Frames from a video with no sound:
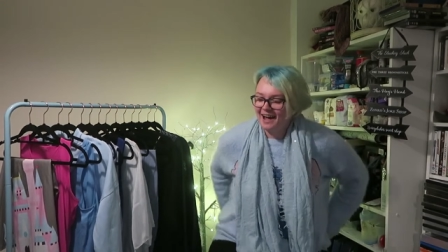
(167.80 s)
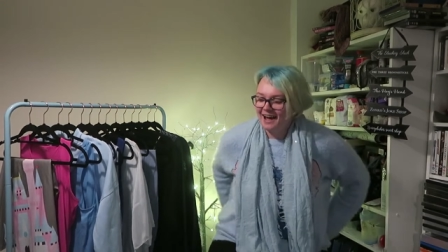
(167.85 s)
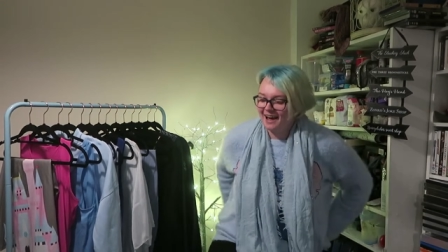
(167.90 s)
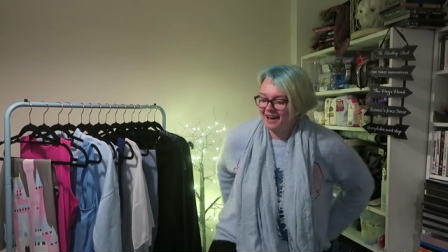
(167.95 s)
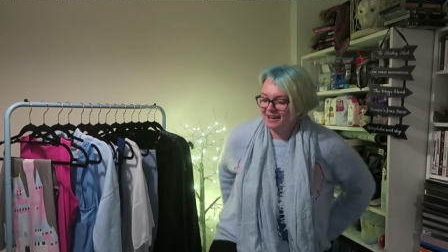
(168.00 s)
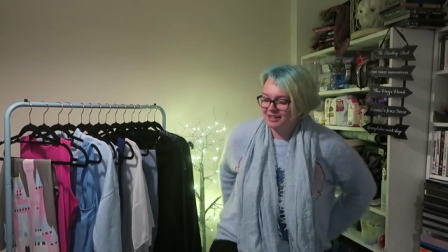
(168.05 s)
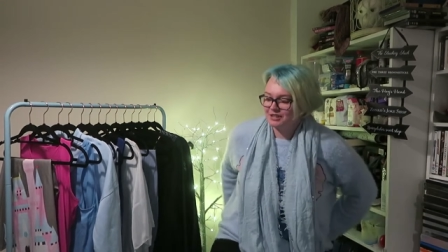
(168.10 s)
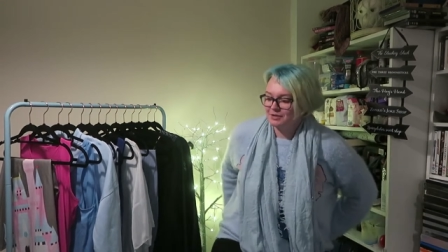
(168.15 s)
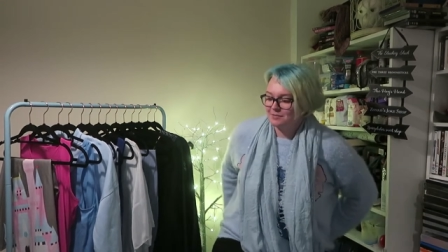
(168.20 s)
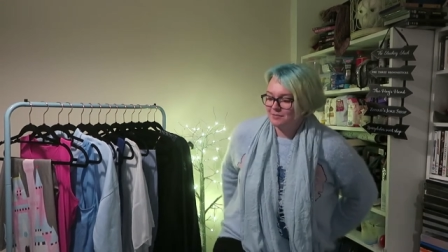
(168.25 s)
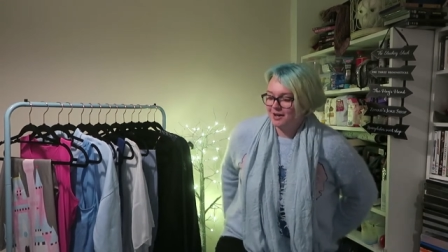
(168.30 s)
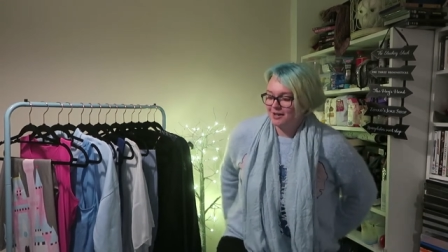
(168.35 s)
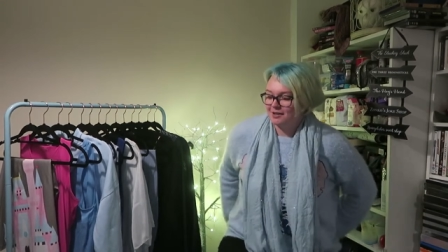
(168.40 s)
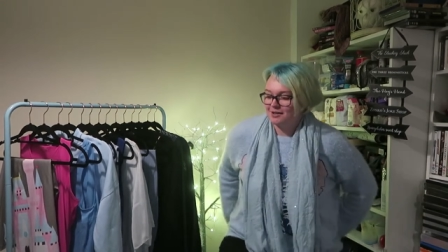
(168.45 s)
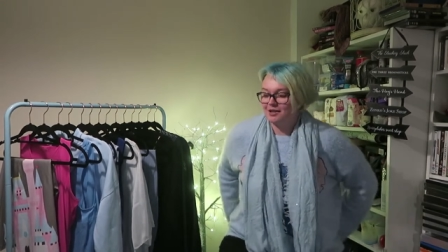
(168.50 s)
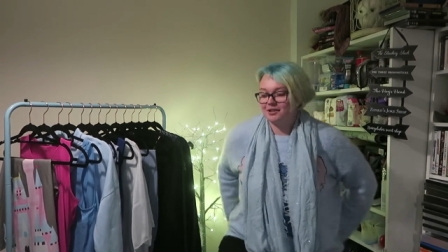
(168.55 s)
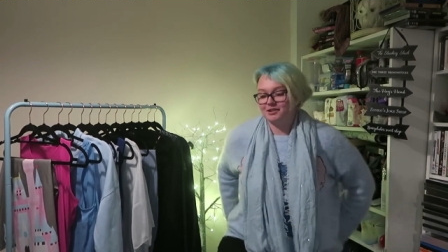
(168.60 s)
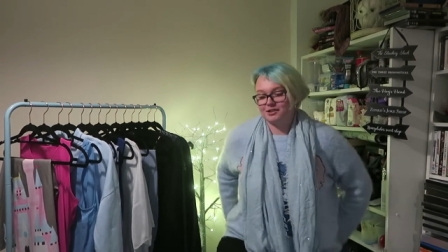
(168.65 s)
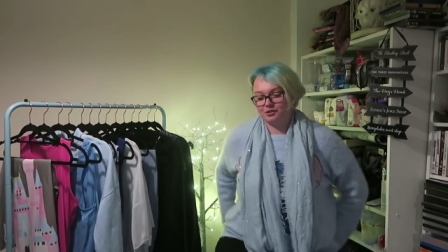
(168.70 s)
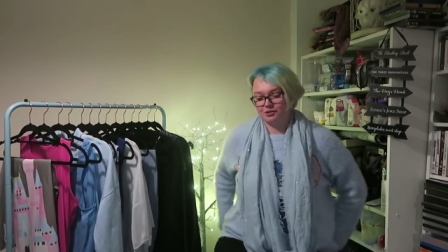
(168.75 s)
and my
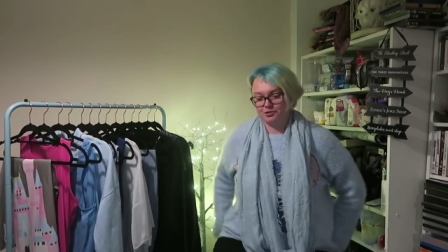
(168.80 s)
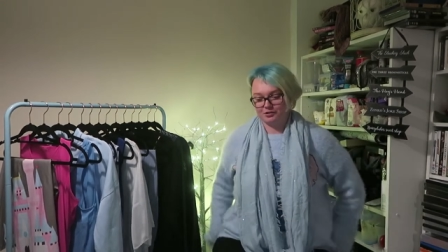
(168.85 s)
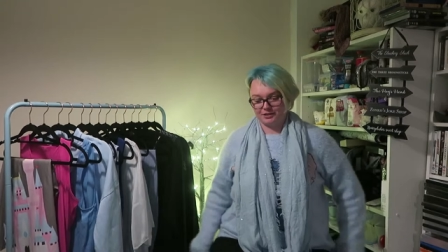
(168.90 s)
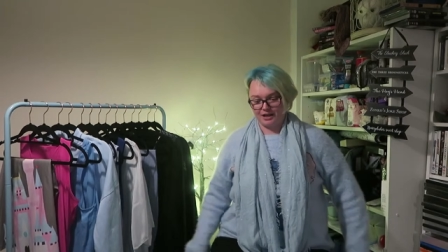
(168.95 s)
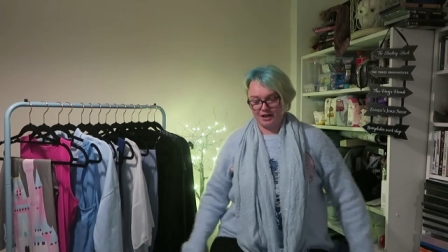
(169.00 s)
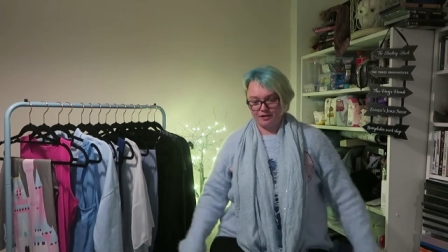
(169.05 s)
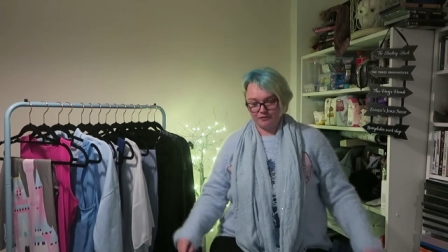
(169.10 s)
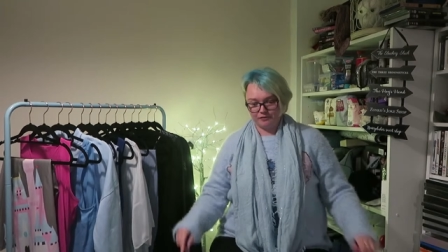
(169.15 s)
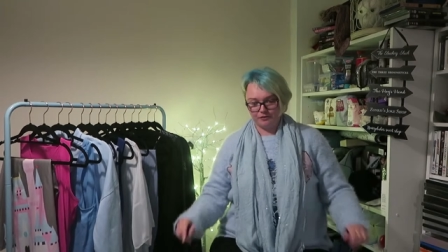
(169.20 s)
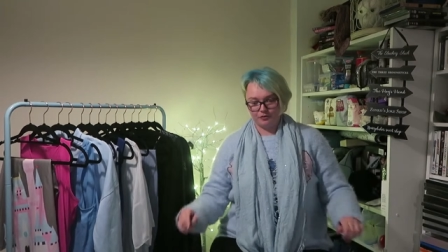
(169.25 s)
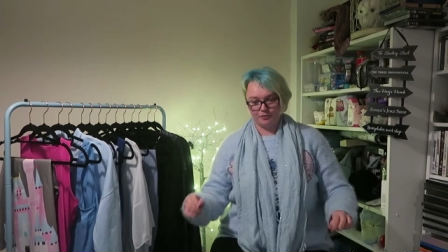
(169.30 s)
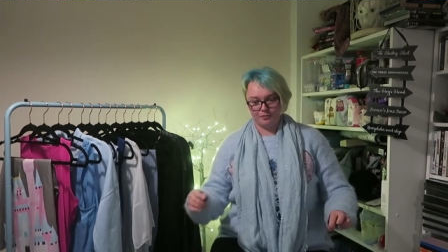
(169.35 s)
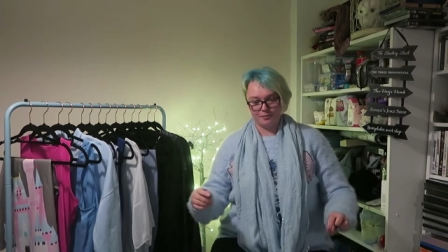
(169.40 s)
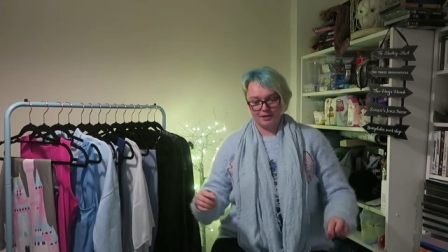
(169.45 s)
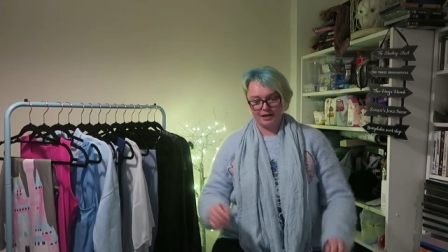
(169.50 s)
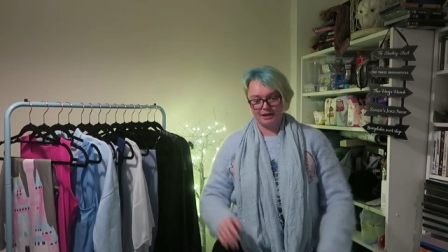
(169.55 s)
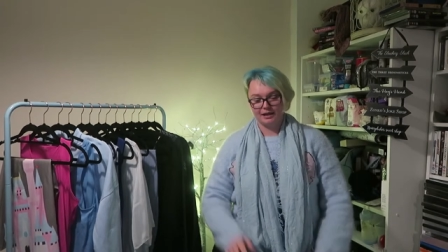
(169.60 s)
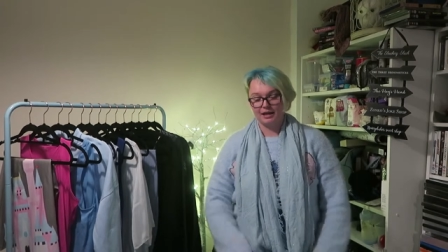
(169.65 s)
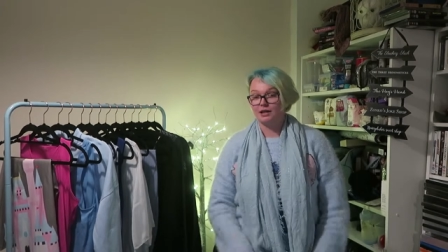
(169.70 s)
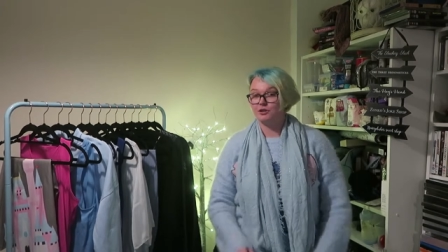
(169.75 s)
cousin got that for
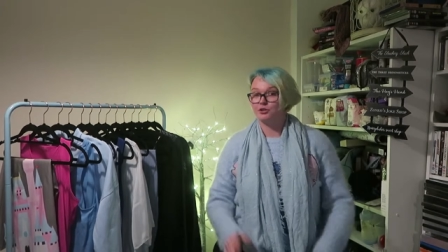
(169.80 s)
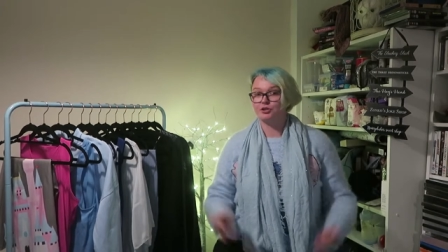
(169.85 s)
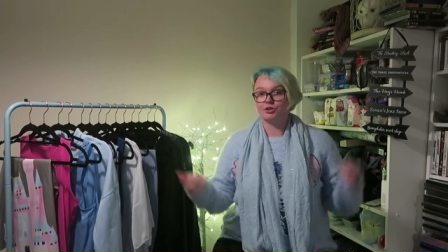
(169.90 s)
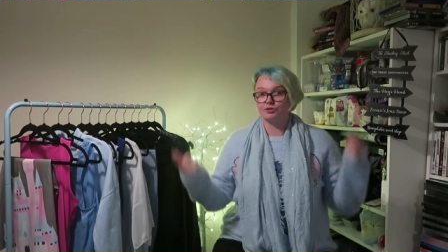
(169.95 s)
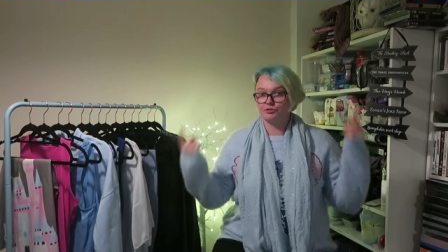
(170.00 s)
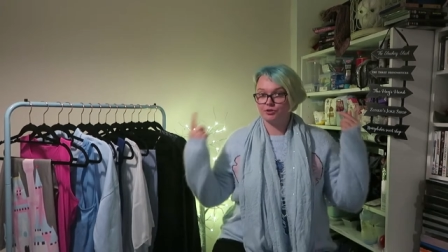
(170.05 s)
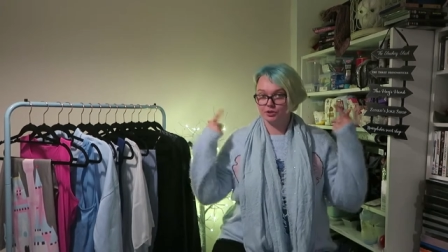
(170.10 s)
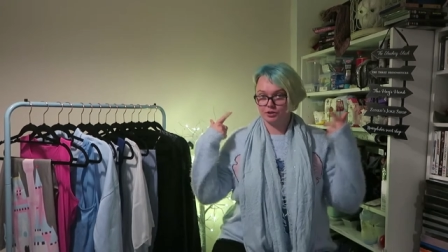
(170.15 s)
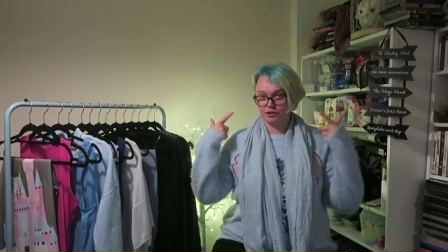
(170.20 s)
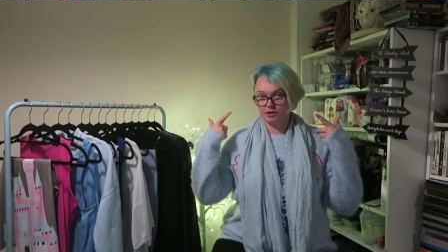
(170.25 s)
me and she also